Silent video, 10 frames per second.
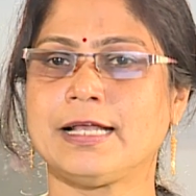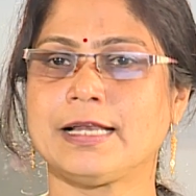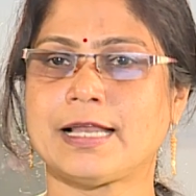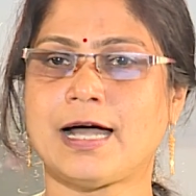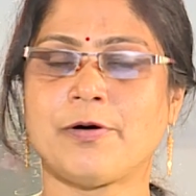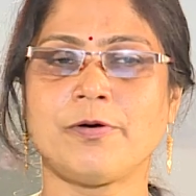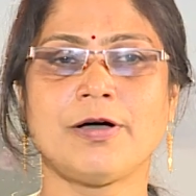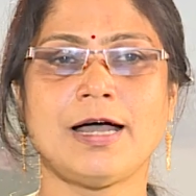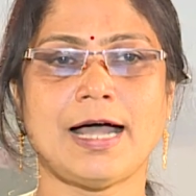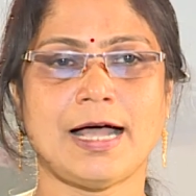Now,
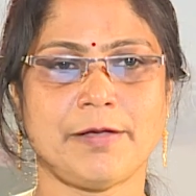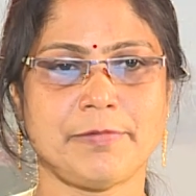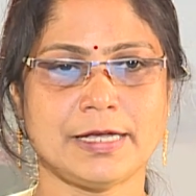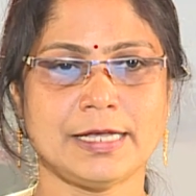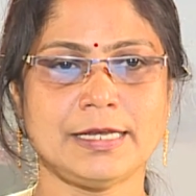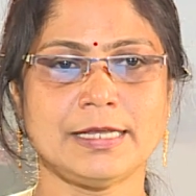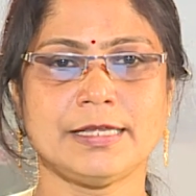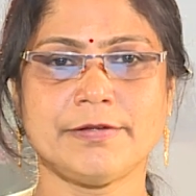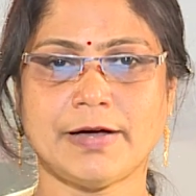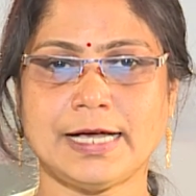I am again
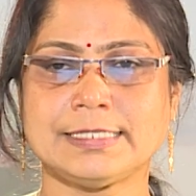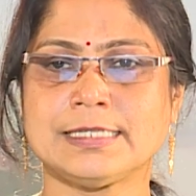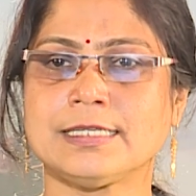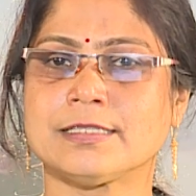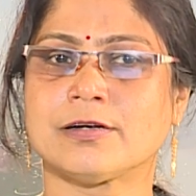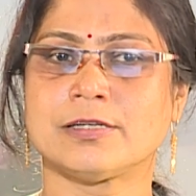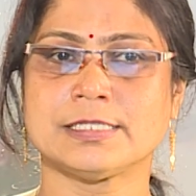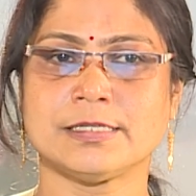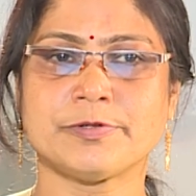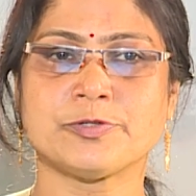revising the
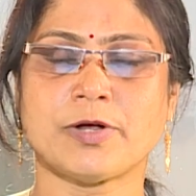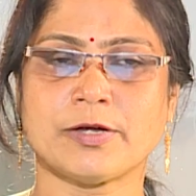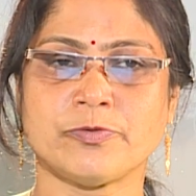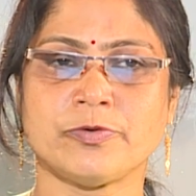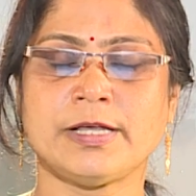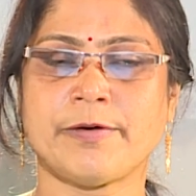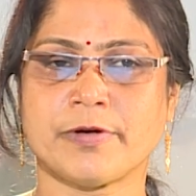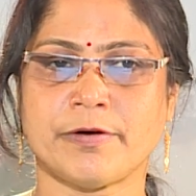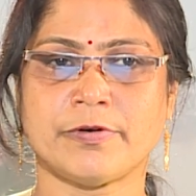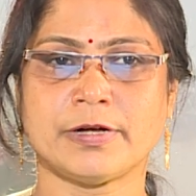concepts what we have
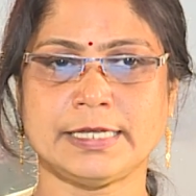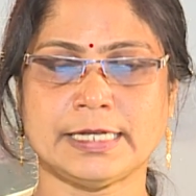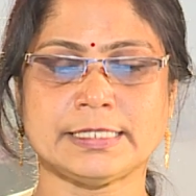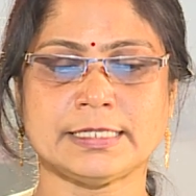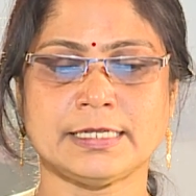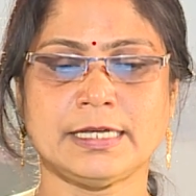covered yet.